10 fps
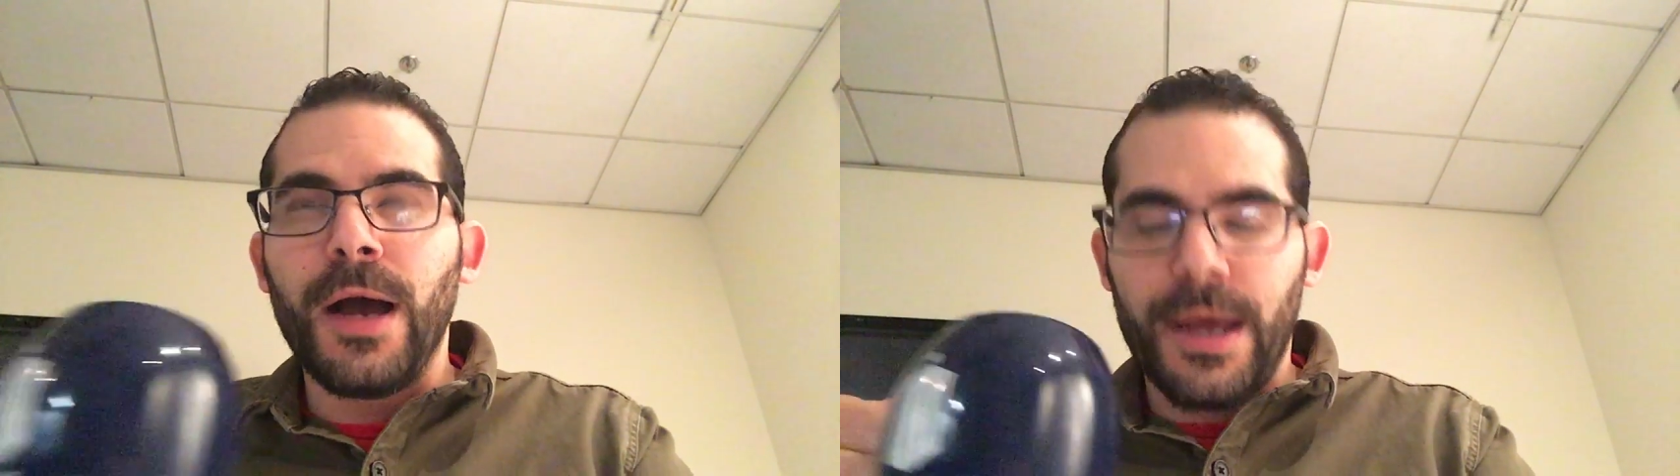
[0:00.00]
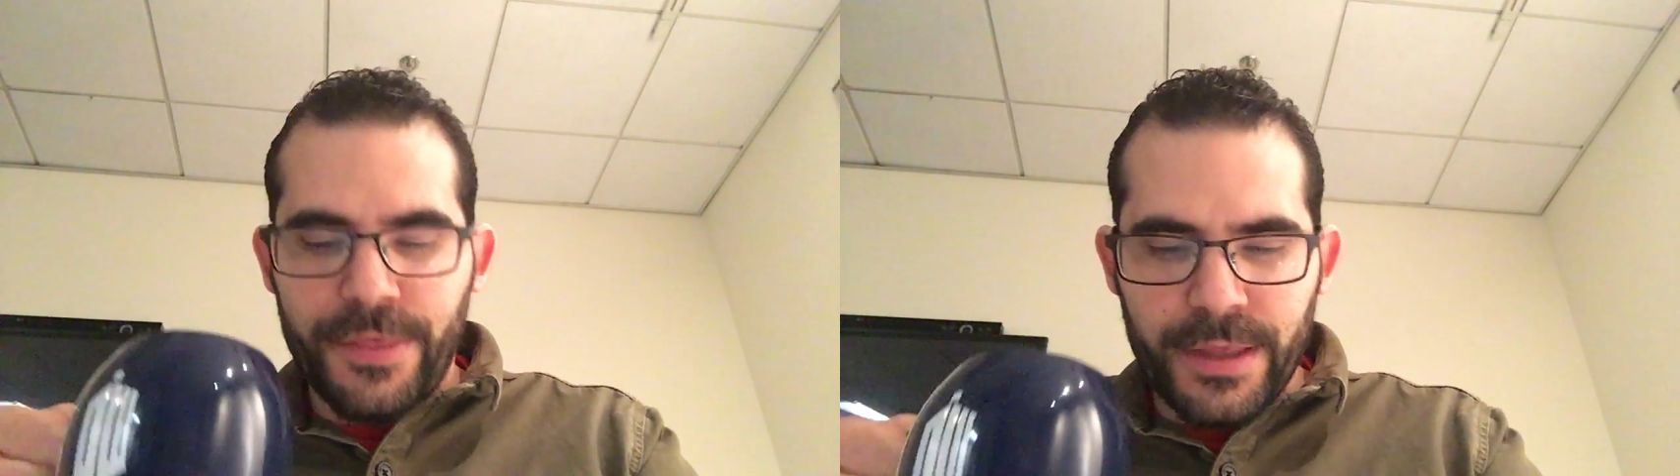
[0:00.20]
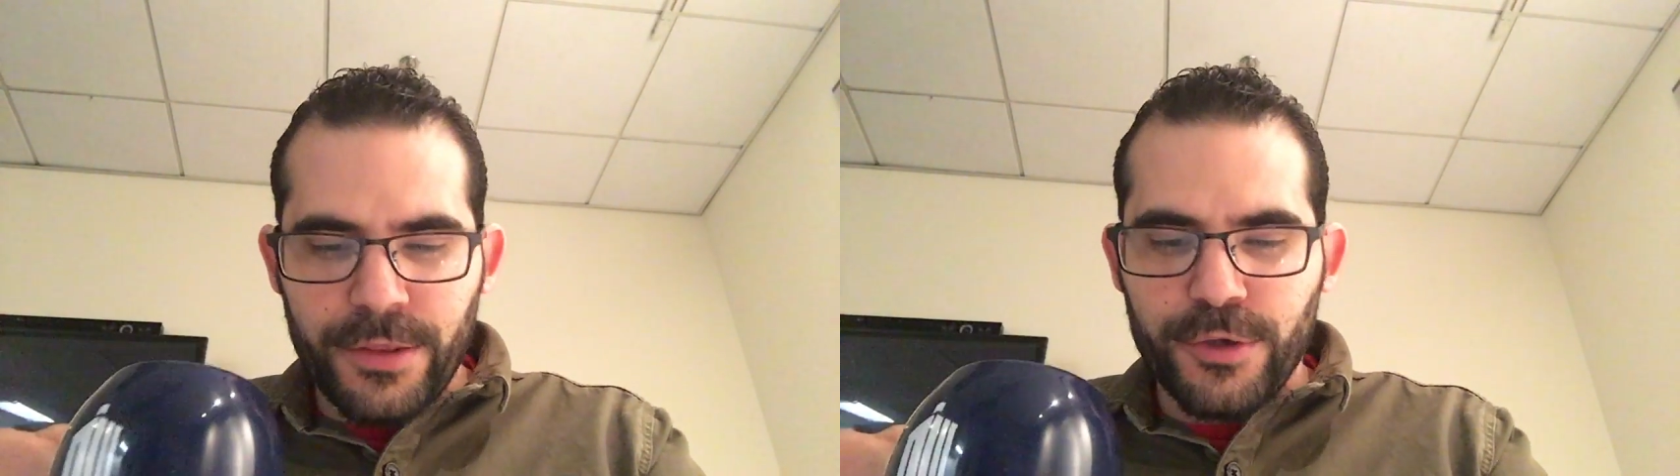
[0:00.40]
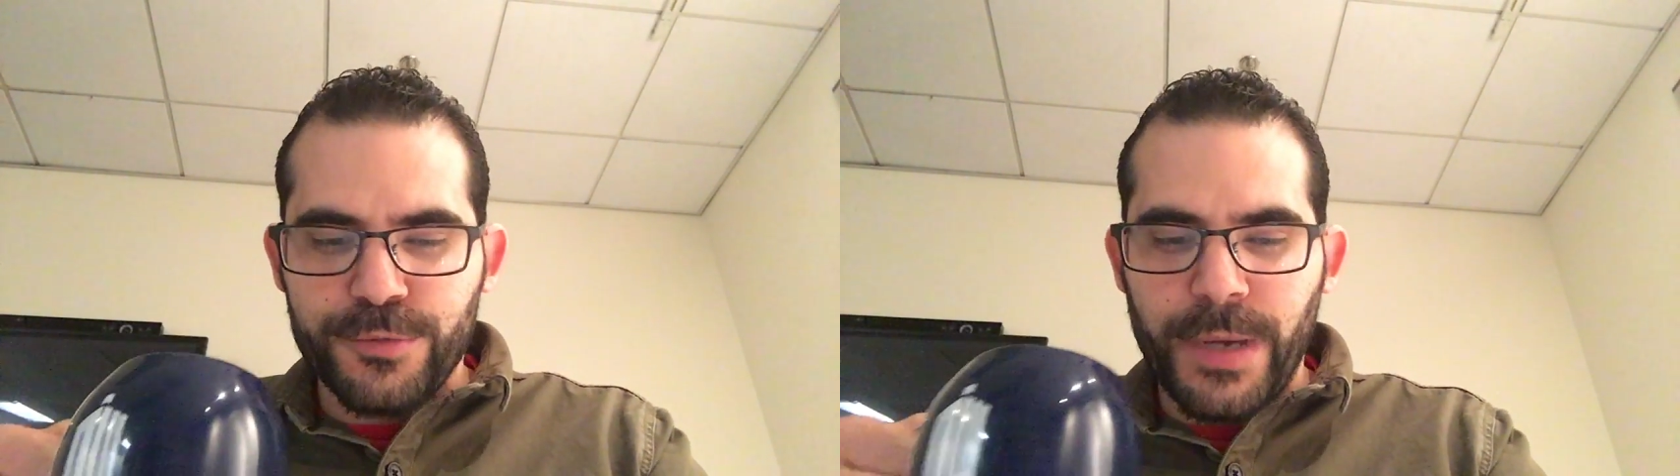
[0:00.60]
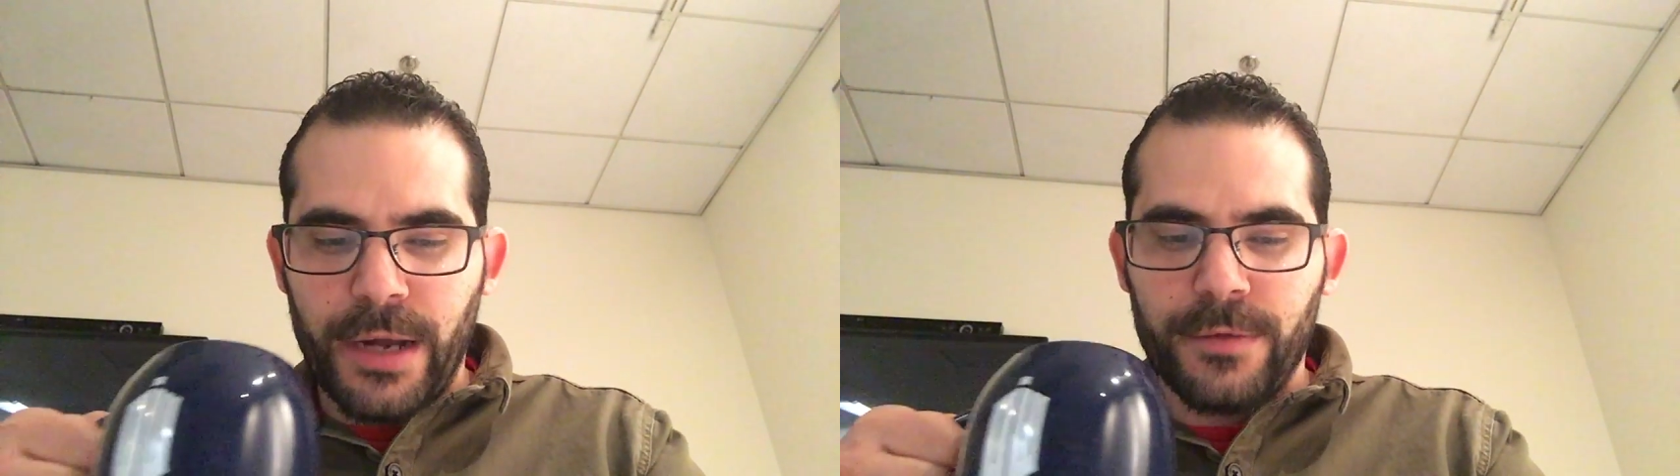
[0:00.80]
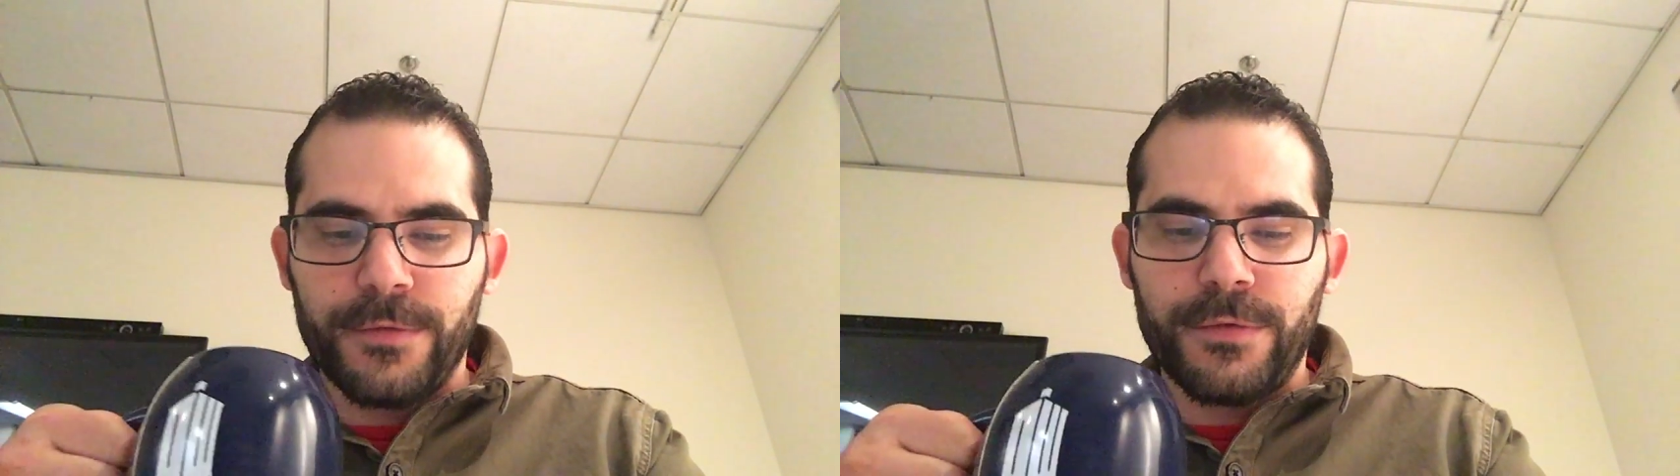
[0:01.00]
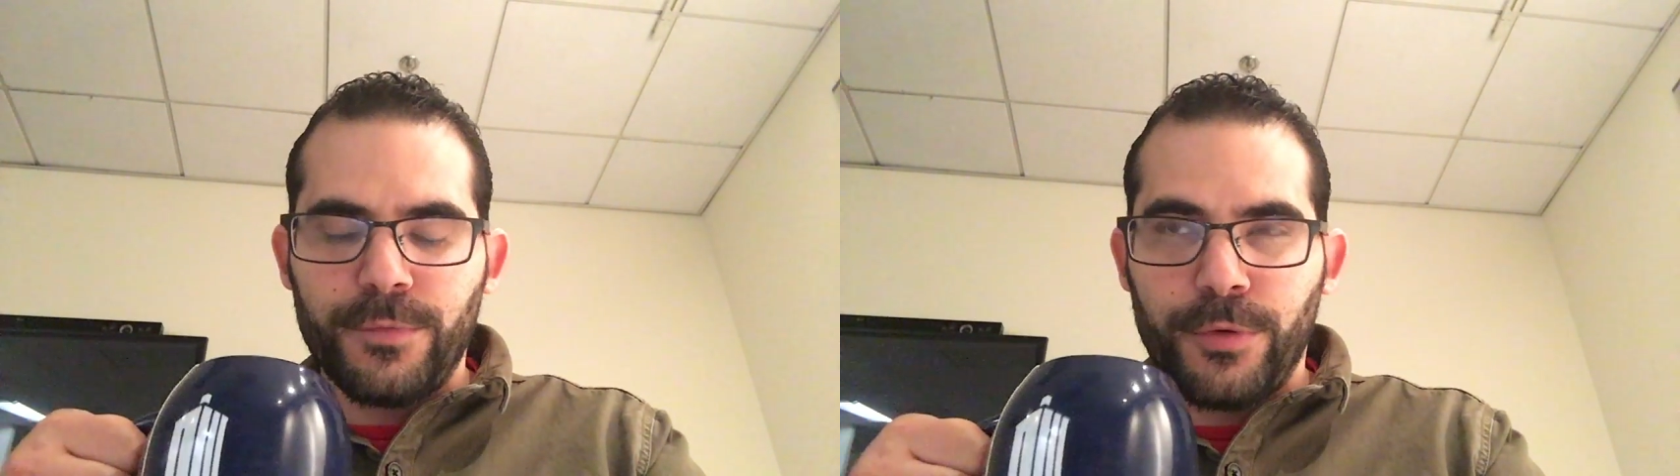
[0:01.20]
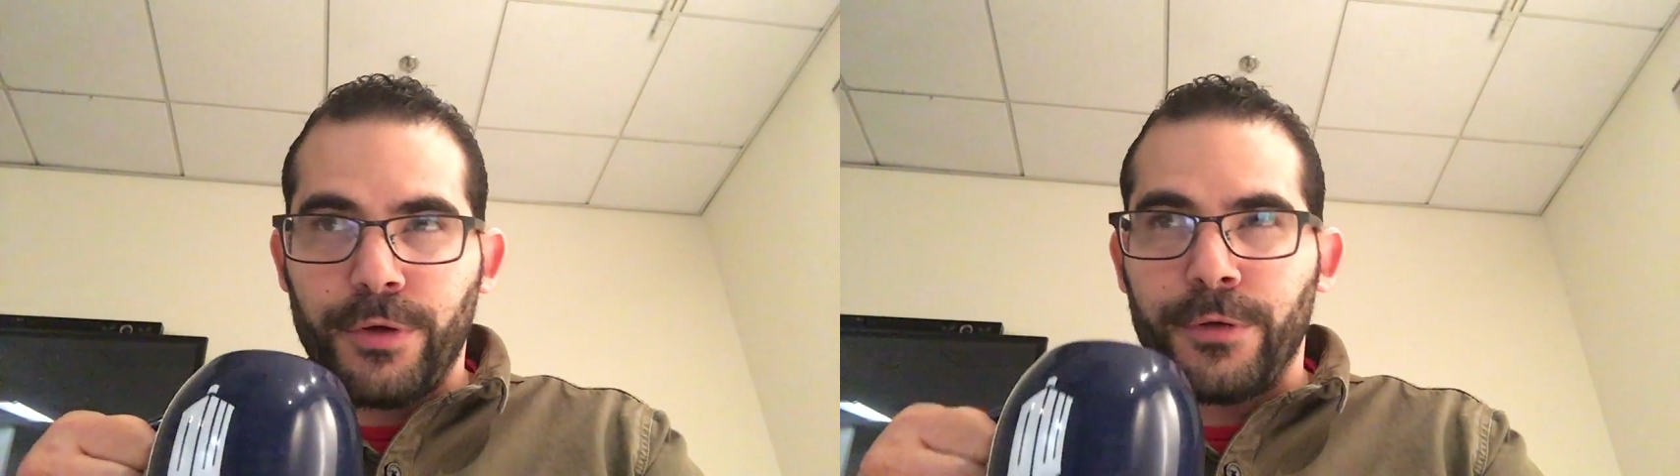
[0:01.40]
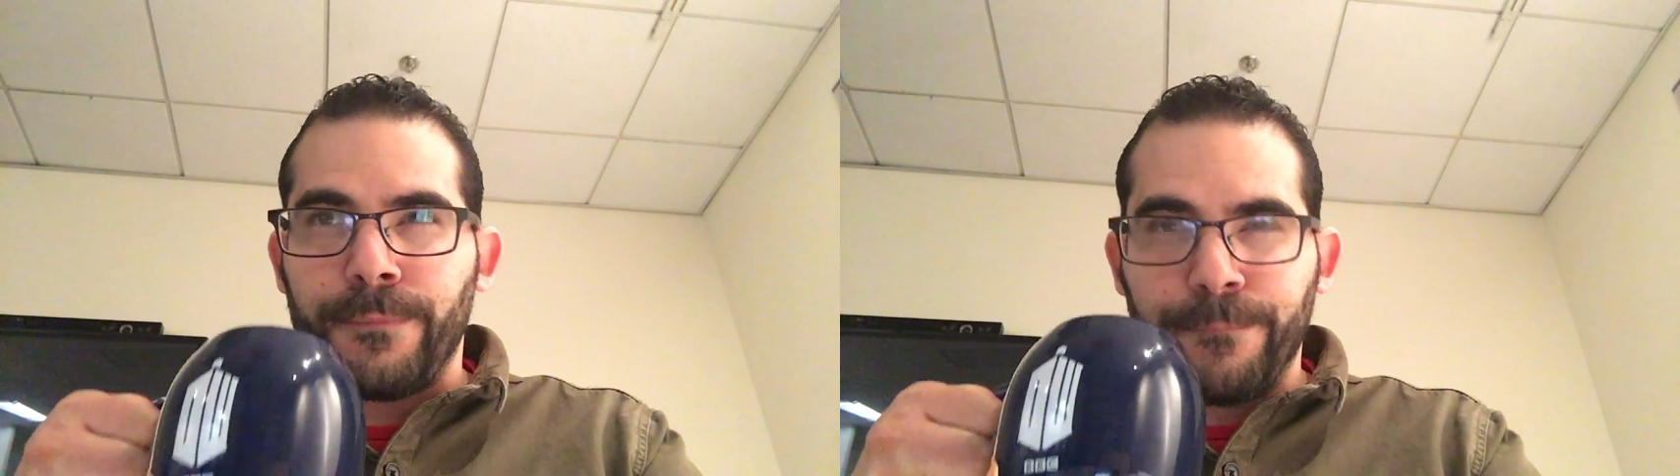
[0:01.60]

I think those battles were.